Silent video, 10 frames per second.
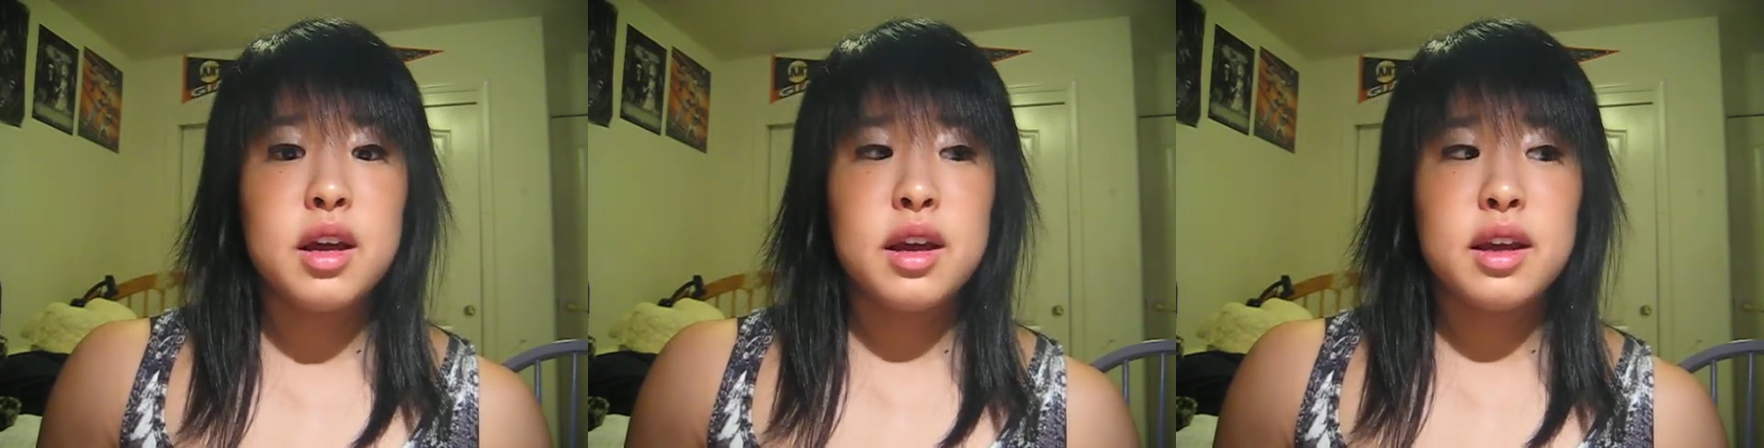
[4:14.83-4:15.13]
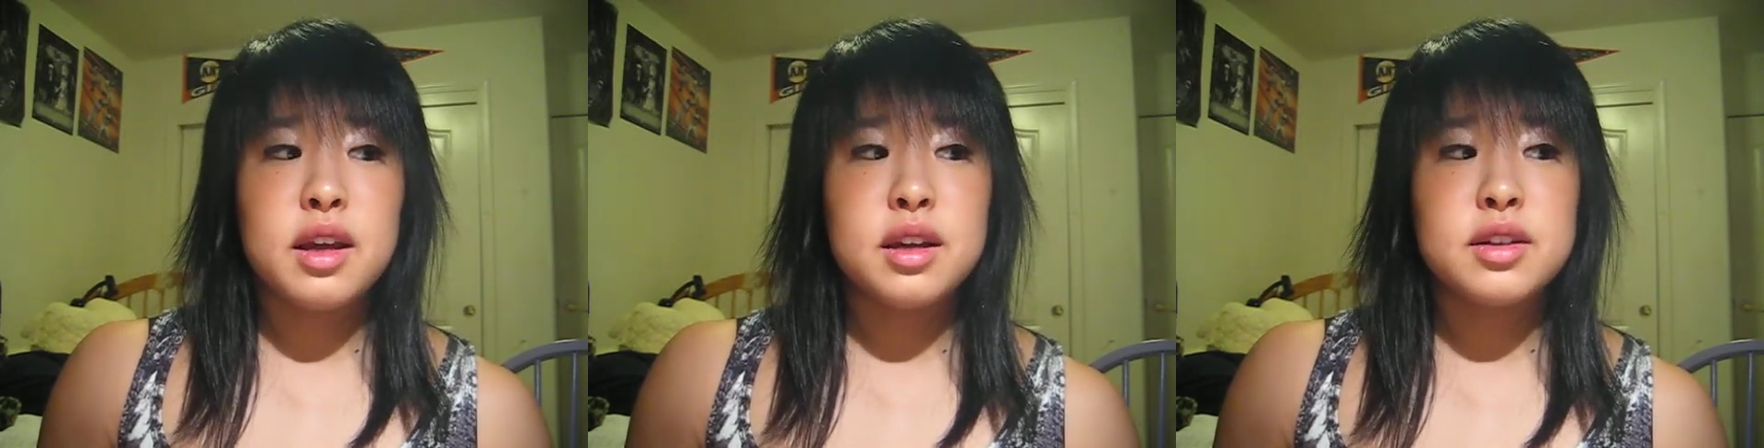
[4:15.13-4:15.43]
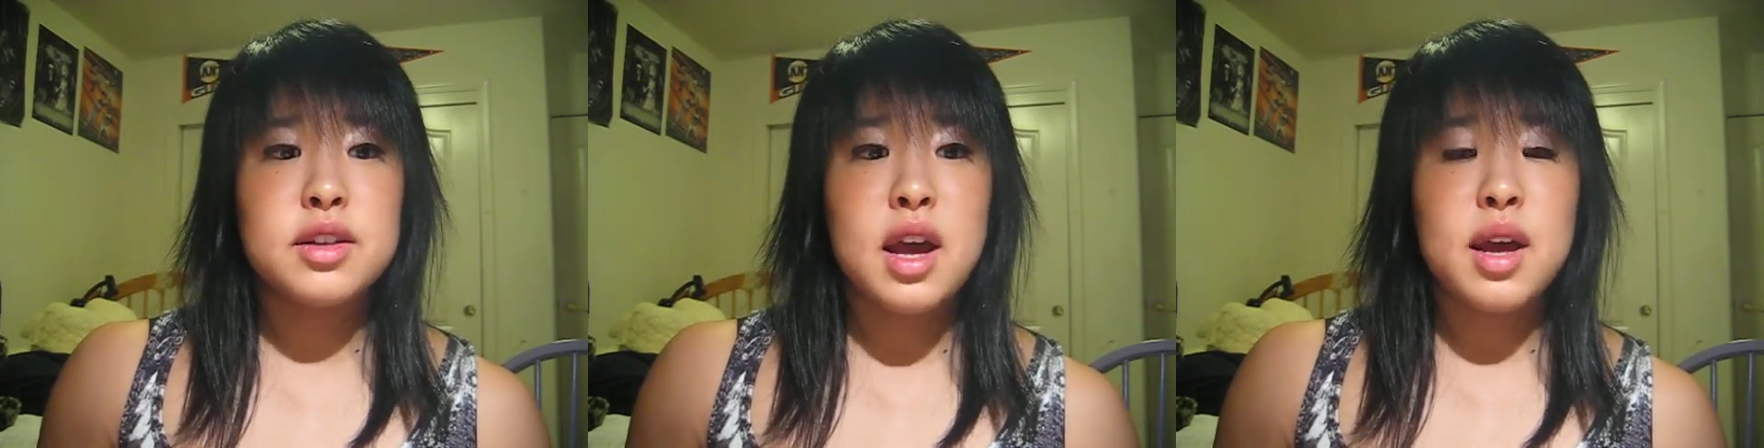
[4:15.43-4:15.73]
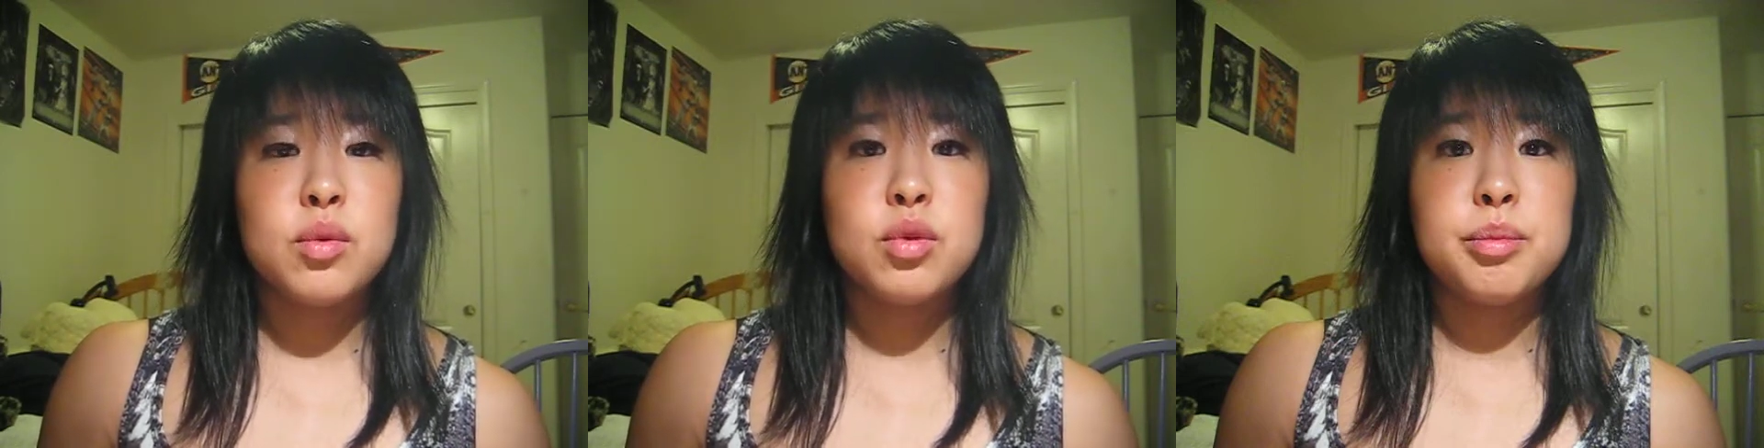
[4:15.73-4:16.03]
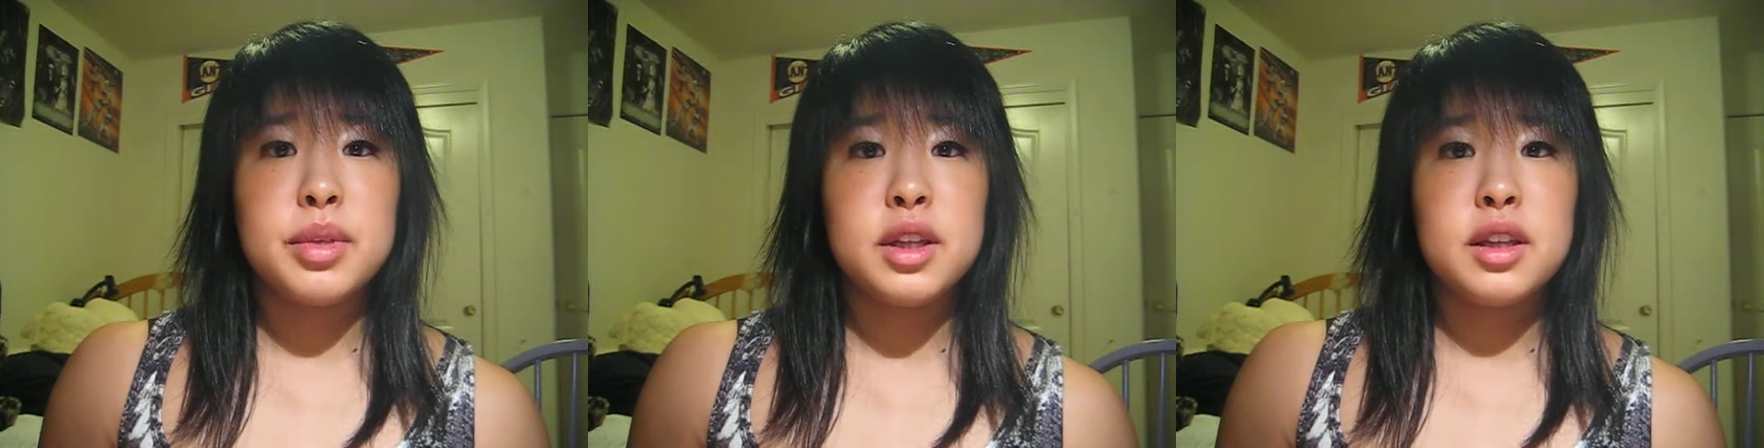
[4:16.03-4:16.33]
and I will
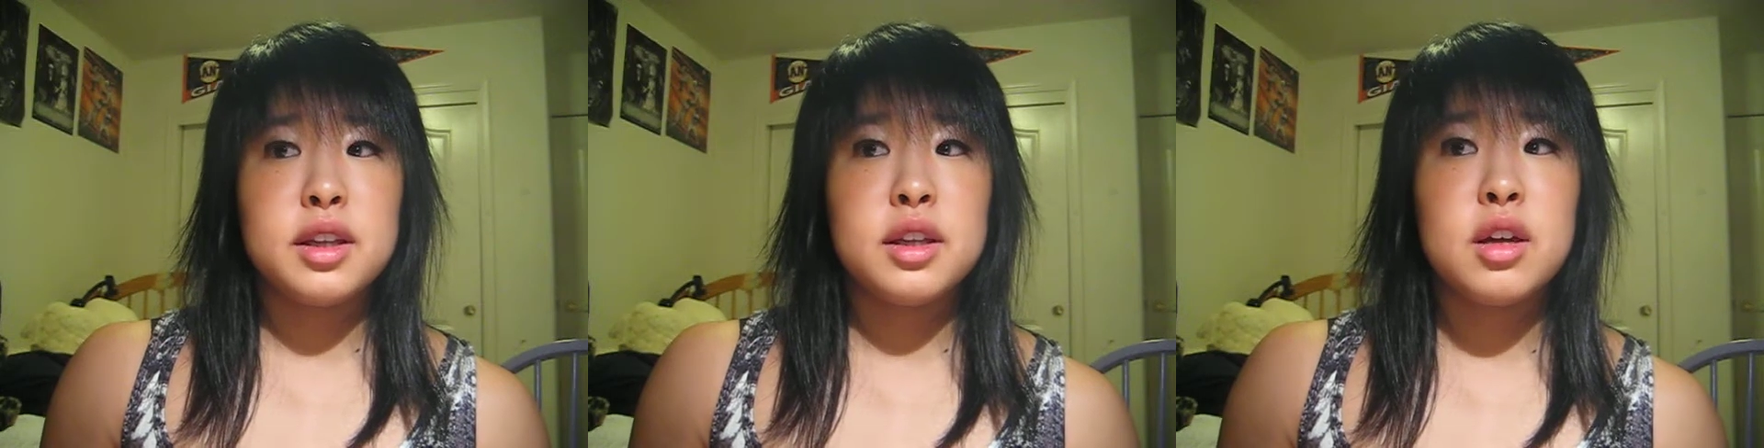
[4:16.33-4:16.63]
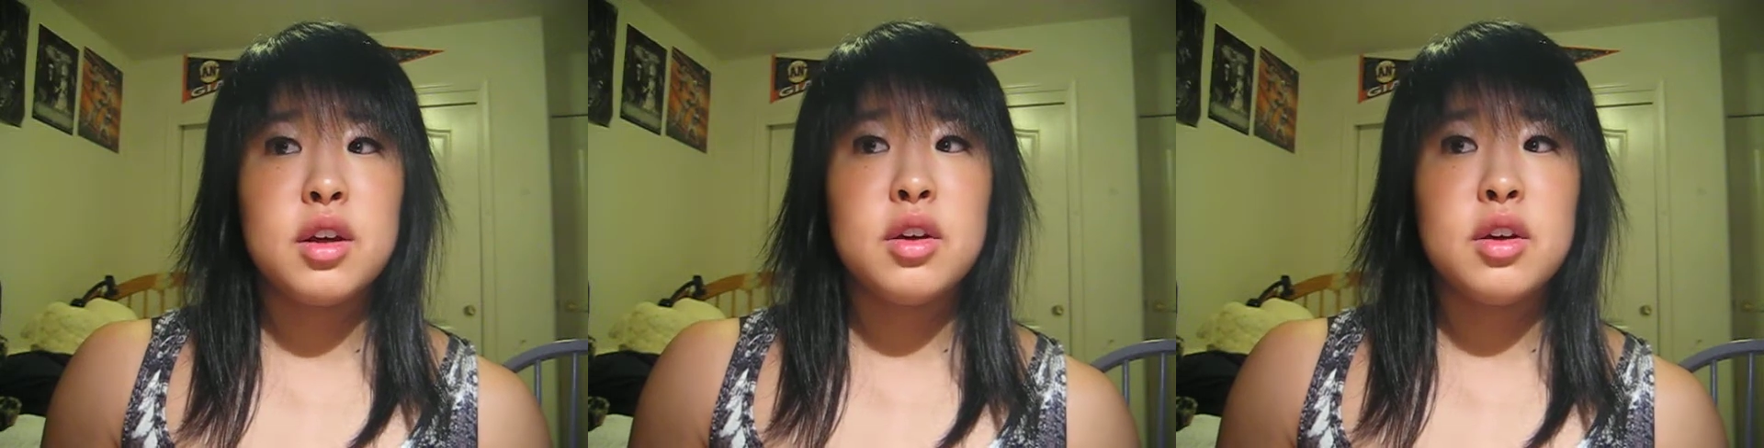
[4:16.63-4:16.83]
be